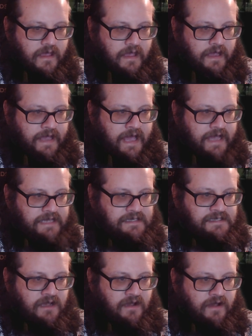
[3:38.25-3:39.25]
Okay,
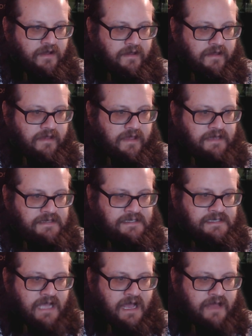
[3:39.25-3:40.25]
so it
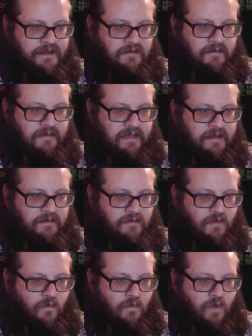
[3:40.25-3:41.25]
started
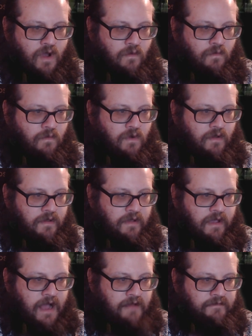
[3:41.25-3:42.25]
in World
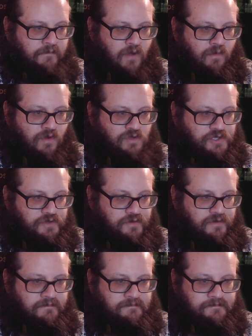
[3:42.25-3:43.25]
War
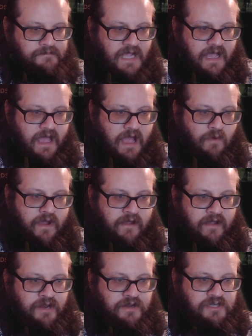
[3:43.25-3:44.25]
II,
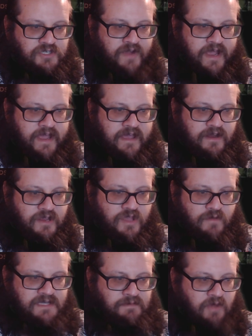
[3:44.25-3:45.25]
where an Australian and
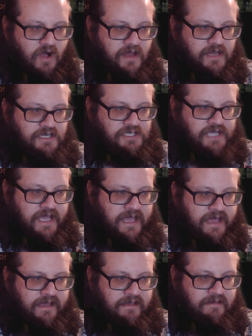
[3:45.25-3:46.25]
US pilot
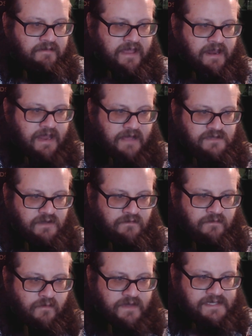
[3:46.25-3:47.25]
share their loves
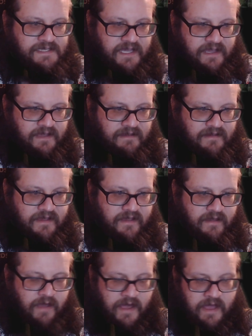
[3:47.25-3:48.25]
of whiskey
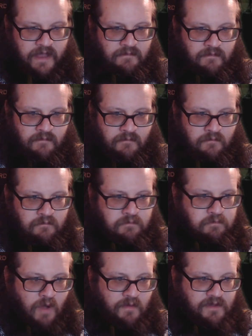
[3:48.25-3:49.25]
and
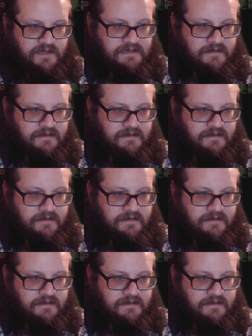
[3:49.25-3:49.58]
bombers.